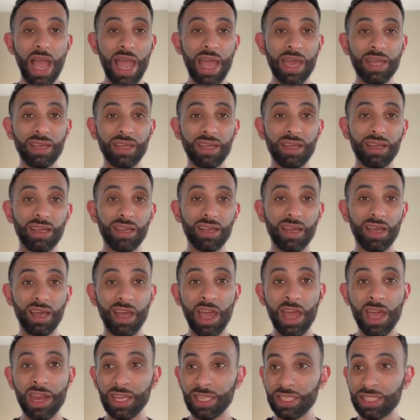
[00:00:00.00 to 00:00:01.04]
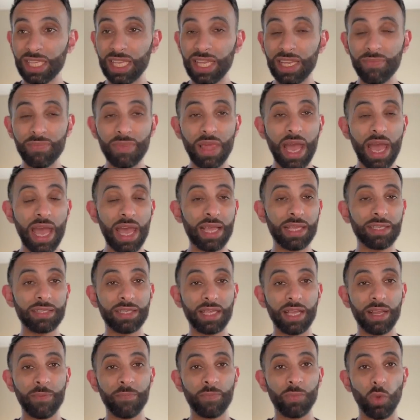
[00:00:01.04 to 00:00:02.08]
And and a team that
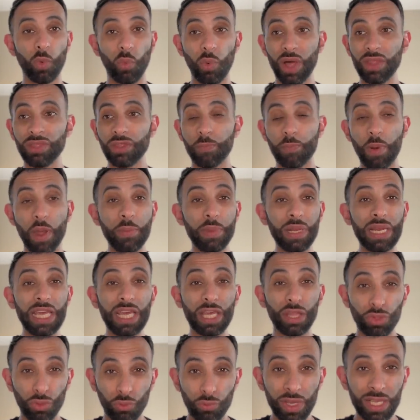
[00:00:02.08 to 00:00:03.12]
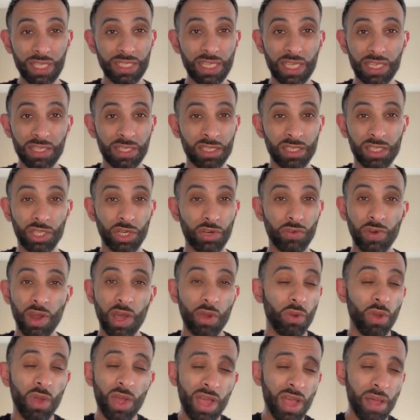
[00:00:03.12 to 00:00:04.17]
has um, won the Premier League three seasons in a
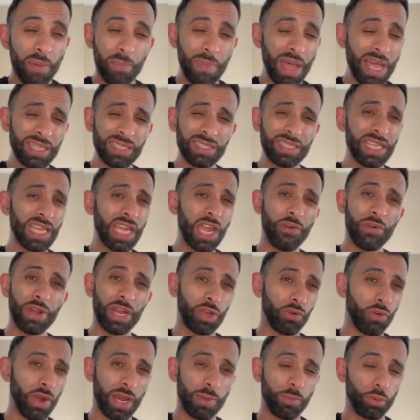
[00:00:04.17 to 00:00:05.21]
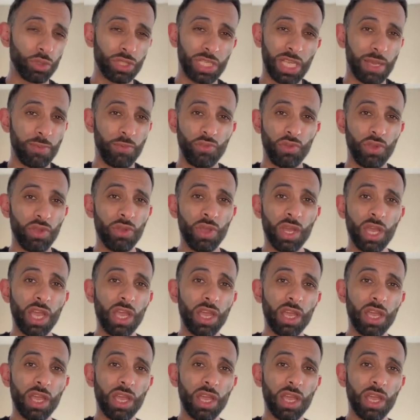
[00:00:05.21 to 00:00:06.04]
row. Man City are an incredible team. If you